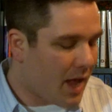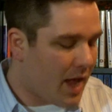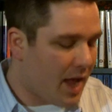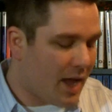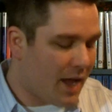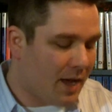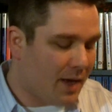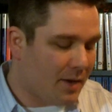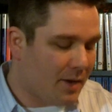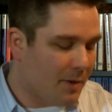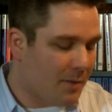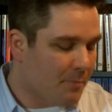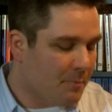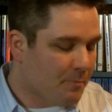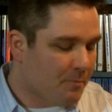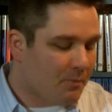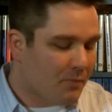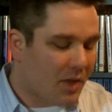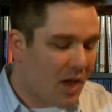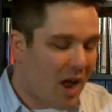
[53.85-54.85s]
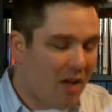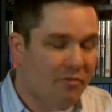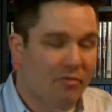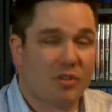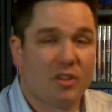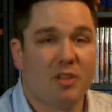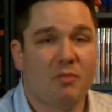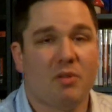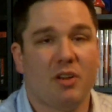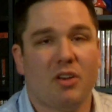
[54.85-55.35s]
and
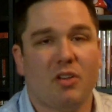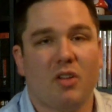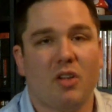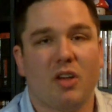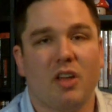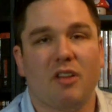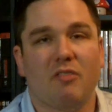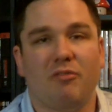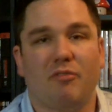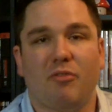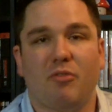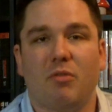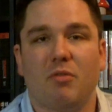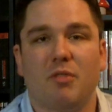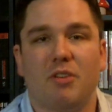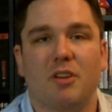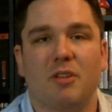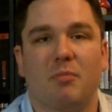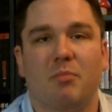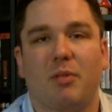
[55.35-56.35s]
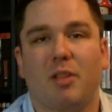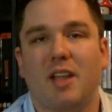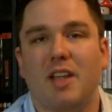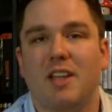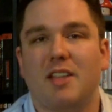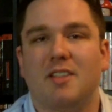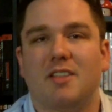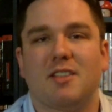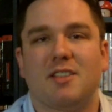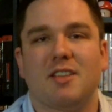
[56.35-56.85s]
I've really been looking forward to
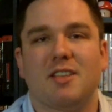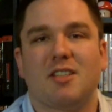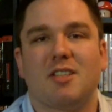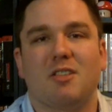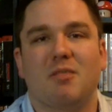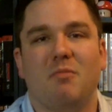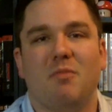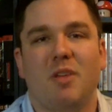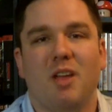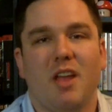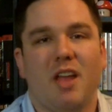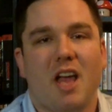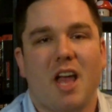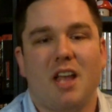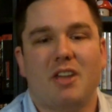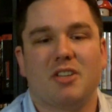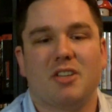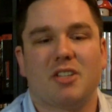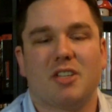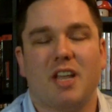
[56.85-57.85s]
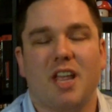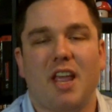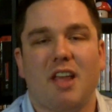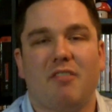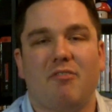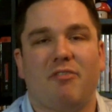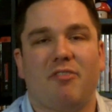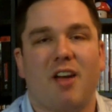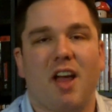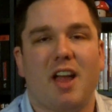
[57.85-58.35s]
playing the system and just
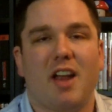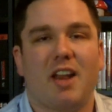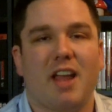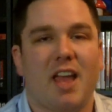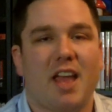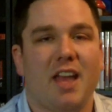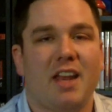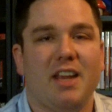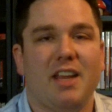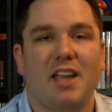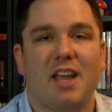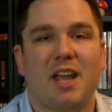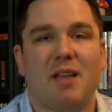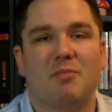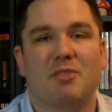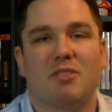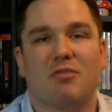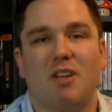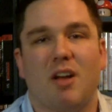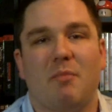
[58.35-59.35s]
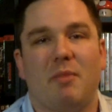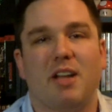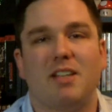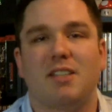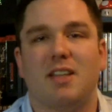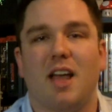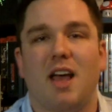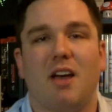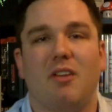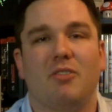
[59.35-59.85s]
can't find any games around my
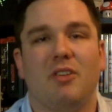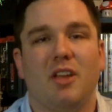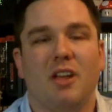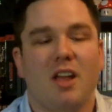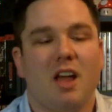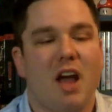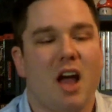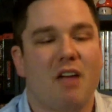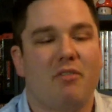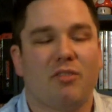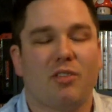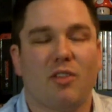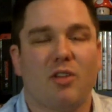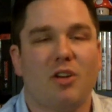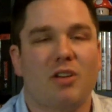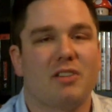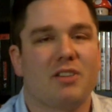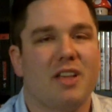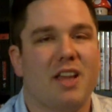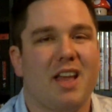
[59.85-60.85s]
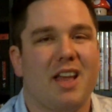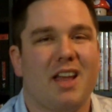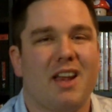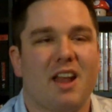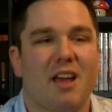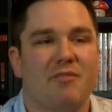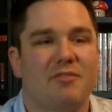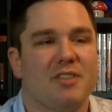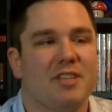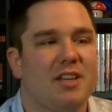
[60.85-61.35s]
town. I've looked
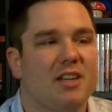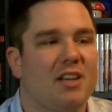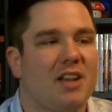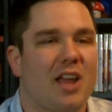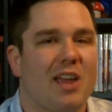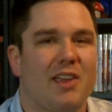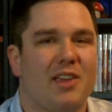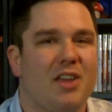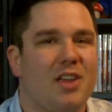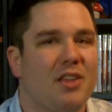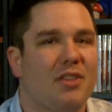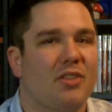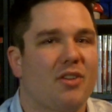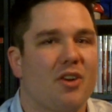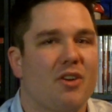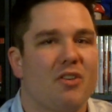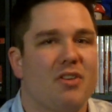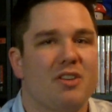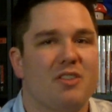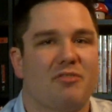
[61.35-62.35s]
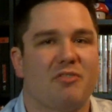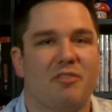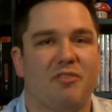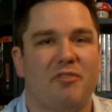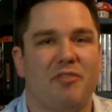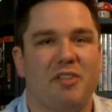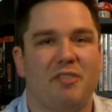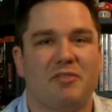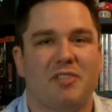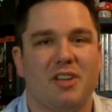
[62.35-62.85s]
and I've seen like Keith Courage for
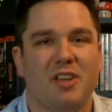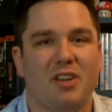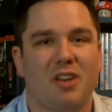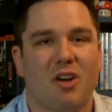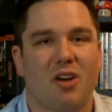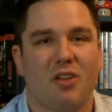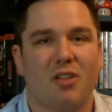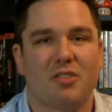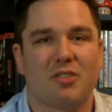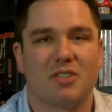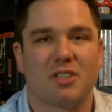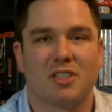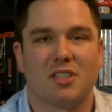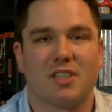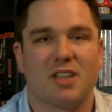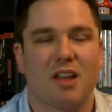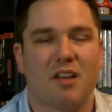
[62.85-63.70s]
$15 and